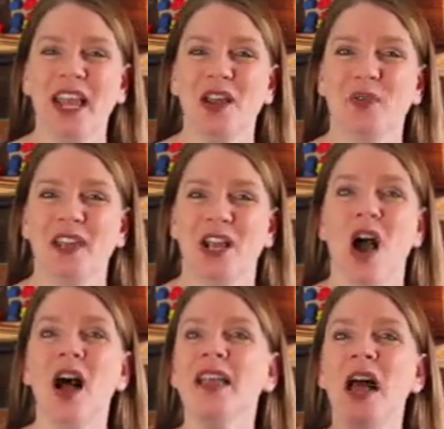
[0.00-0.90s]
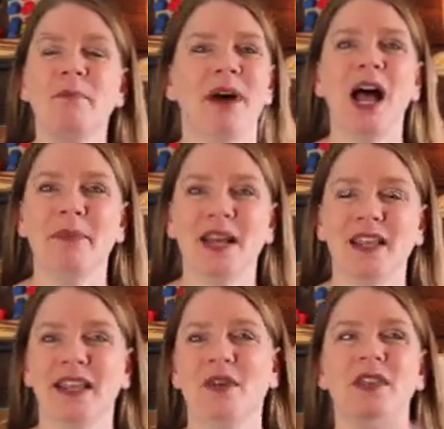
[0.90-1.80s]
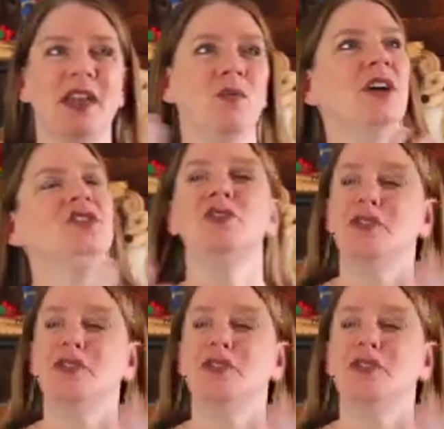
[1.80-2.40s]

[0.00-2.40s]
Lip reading: they call out mama and they want you